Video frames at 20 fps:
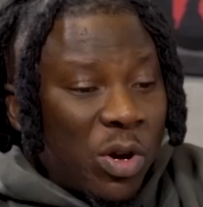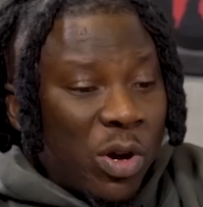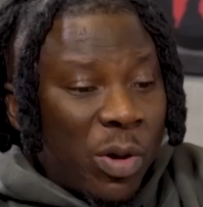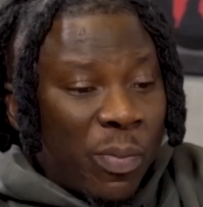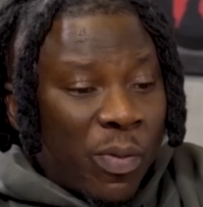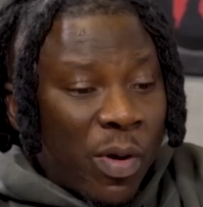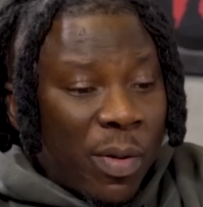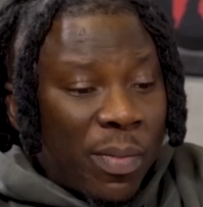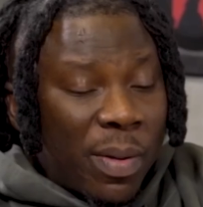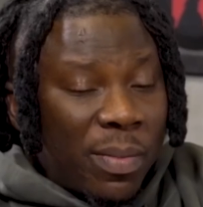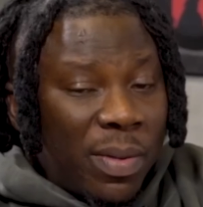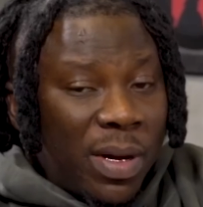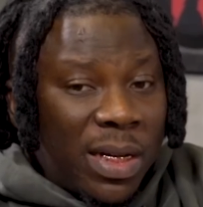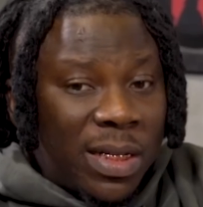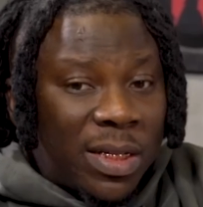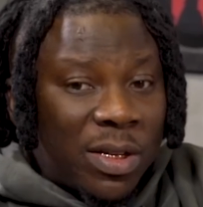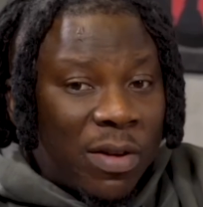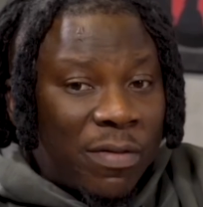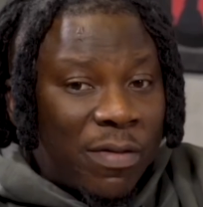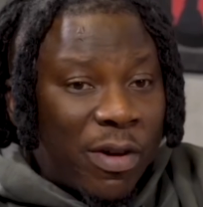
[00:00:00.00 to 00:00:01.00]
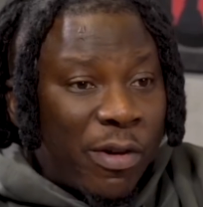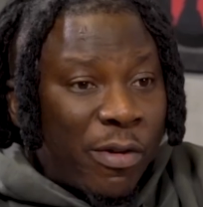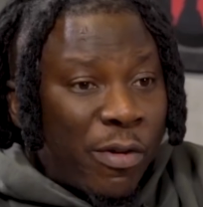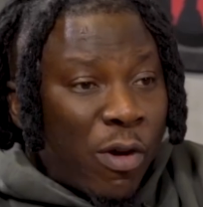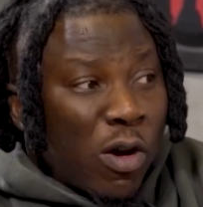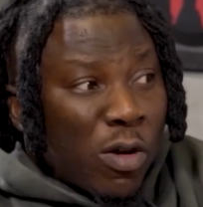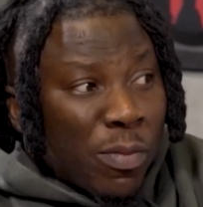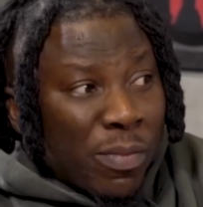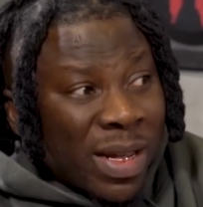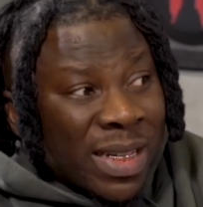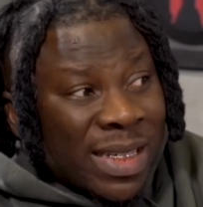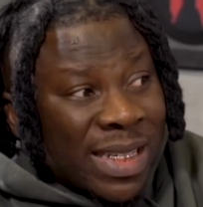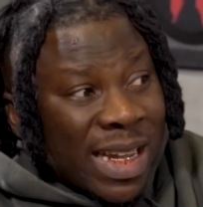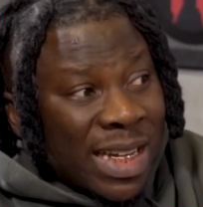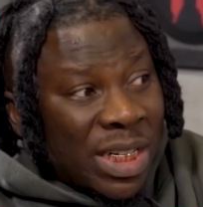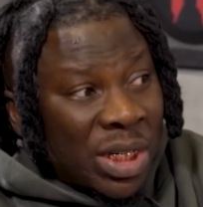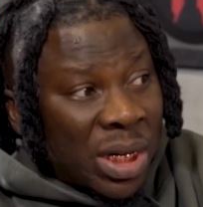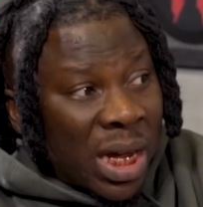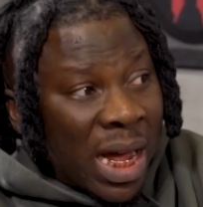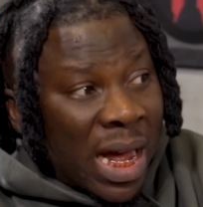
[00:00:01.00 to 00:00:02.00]
know, the probability of a wrong
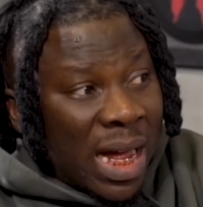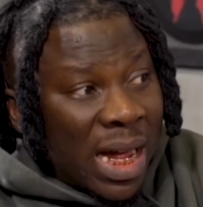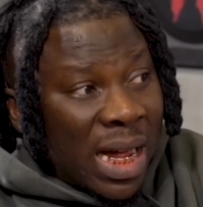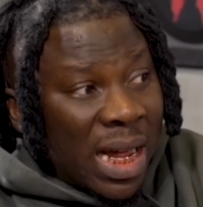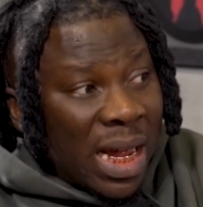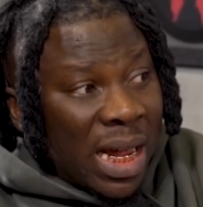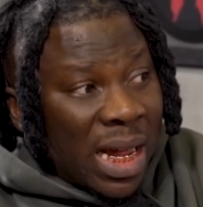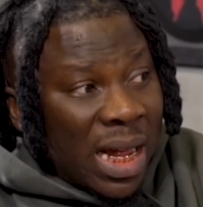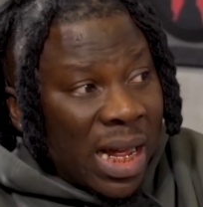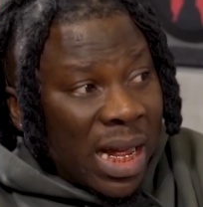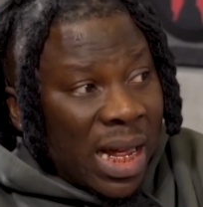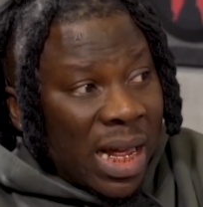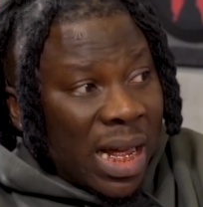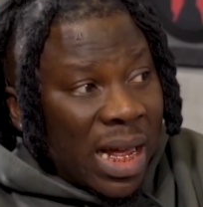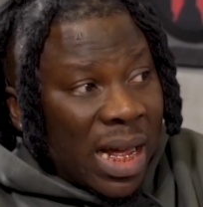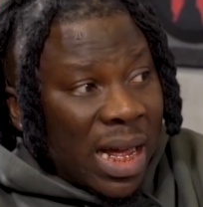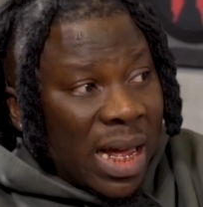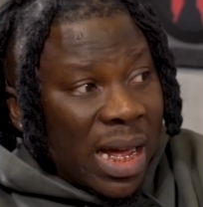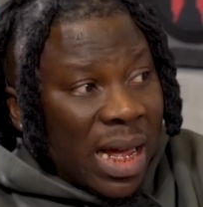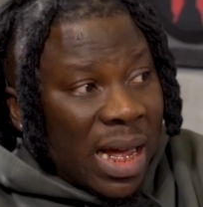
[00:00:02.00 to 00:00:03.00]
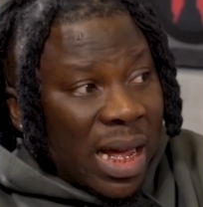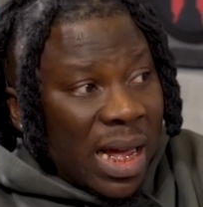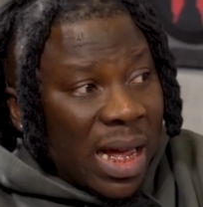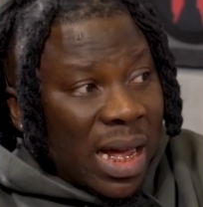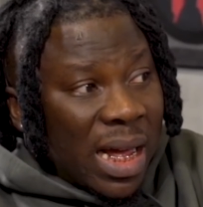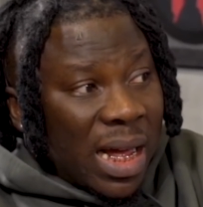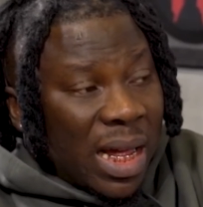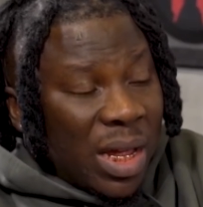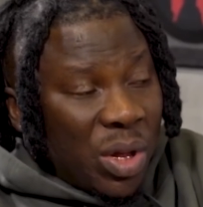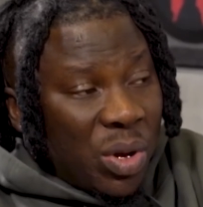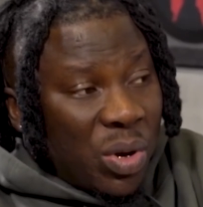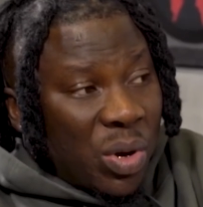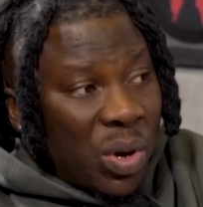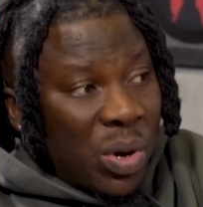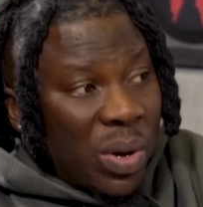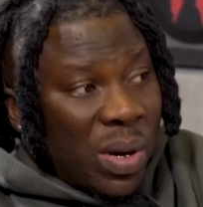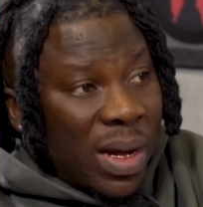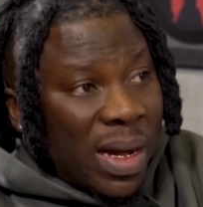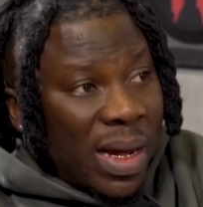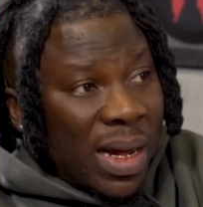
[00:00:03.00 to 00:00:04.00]
messenger, you
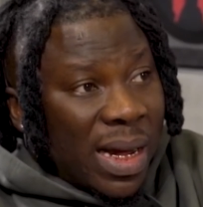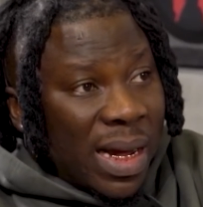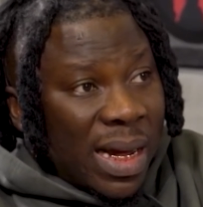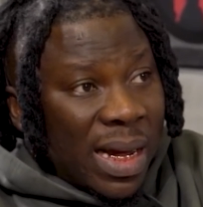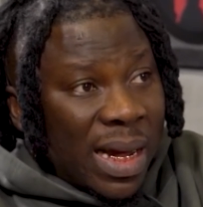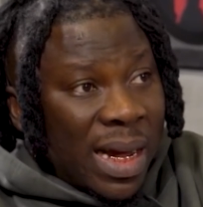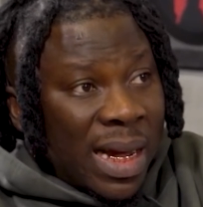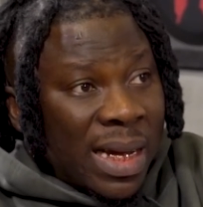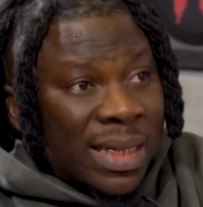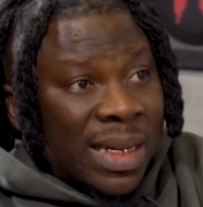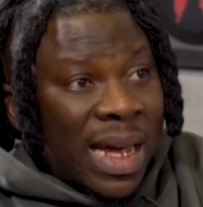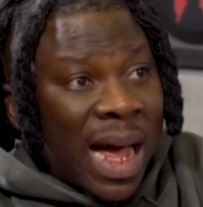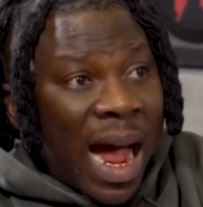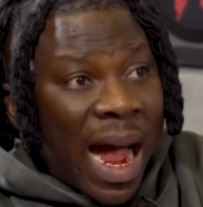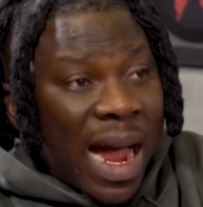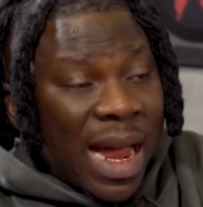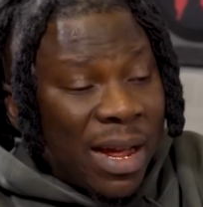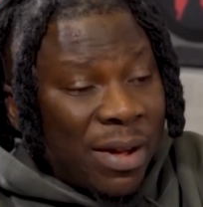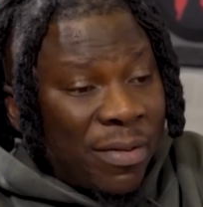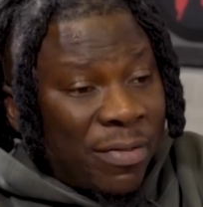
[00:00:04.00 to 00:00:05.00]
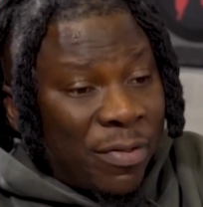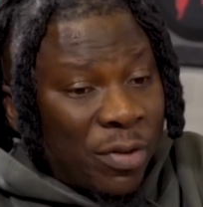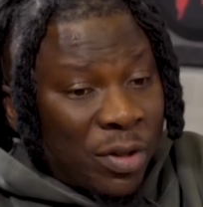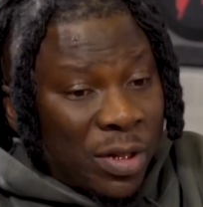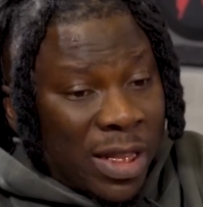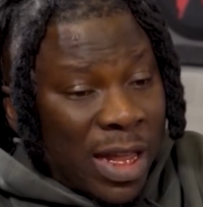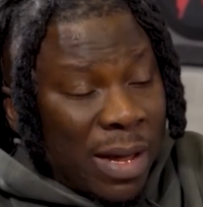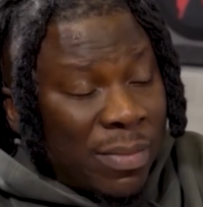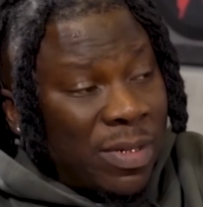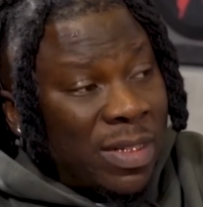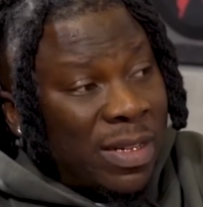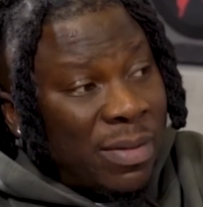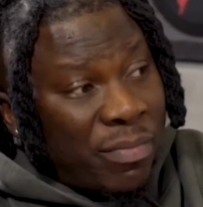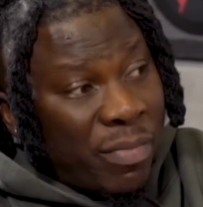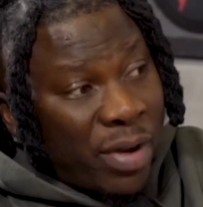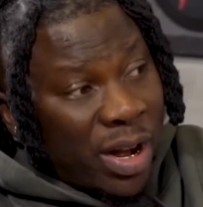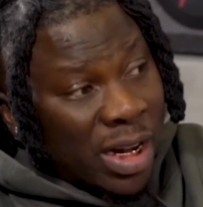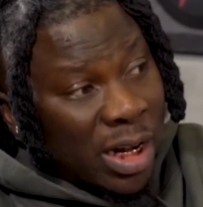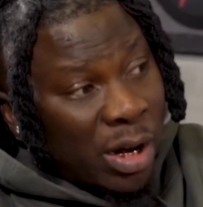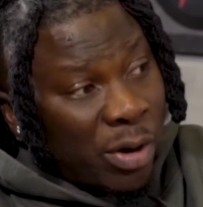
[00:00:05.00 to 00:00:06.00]
know, yeah. is higher for them to
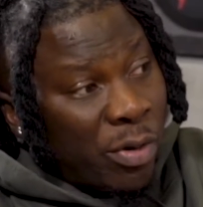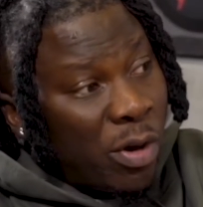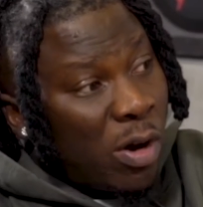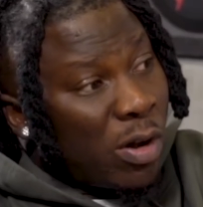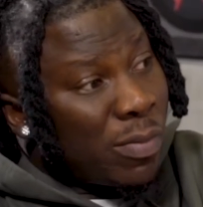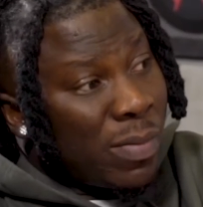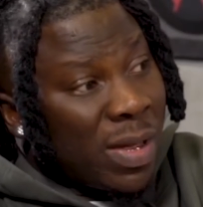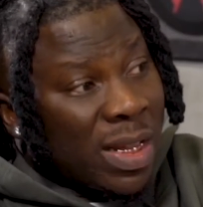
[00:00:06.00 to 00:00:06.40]
bring the wrong